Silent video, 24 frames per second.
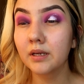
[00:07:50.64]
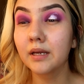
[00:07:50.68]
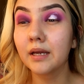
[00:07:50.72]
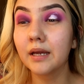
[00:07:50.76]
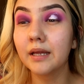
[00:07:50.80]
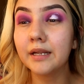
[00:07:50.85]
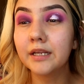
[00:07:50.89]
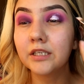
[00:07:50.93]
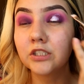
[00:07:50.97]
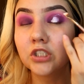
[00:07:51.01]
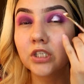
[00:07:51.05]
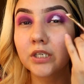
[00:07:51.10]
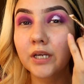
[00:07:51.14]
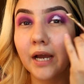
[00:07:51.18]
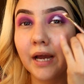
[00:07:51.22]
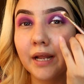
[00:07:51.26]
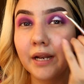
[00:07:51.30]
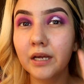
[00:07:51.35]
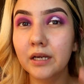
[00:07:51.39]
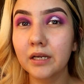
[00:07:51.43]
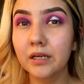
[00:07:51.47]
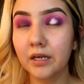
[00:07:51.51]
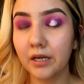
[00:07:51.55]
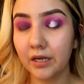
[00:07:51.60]
And it should kind
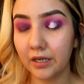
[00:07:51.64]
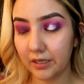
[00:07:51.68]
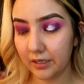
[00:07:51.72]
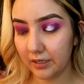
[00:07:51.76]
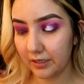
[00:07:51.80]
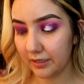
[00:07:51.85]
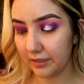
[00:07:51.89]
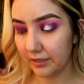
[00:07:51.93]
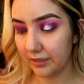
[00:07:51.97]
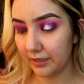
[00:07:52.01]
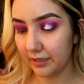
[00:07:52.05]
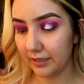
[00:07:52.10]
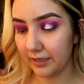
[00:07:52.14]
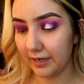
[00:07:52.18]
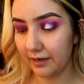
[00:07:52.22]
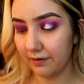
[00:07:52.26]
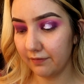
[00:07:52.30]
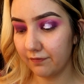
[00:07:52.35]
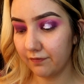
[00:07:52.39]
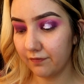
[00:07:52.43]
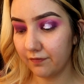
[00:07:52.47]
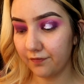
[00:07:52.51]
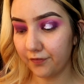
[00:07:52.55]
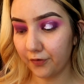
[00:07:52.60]
of cut a
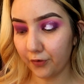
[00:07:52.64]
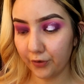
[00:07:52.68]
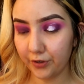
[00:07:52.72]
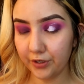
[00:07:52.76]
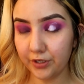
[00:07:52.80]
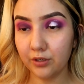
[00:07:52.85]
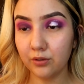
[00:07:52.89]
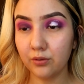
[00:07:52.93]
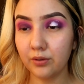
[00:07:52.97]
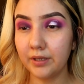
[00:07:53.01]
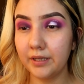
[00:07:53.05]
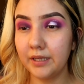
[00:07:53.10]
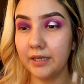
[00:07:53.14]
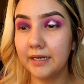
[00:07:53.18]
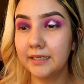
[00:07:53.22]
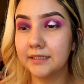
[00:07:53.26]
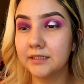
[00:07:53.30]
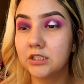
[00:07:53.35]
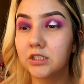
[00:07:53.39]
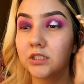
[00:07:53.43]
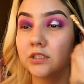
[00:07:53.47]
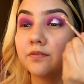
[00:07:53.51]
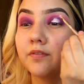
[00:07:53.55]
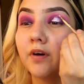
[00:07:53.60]
line for you, and you guys
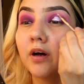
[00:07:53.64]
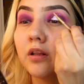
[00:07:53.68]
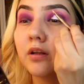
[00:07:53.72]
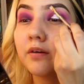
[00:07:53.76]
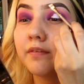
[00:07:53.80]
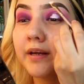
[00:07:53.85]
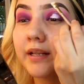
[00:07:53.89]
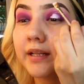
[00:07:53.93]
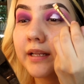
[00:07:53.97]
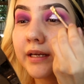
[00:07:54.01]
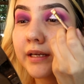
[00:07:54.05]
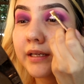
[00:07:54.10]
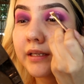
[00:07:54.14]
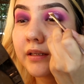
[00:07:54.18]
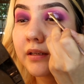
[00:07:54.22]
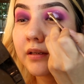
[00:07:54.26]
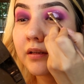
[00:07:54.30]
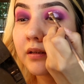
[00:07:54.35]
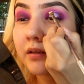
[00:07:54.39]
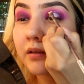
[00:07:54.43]
just follow that line.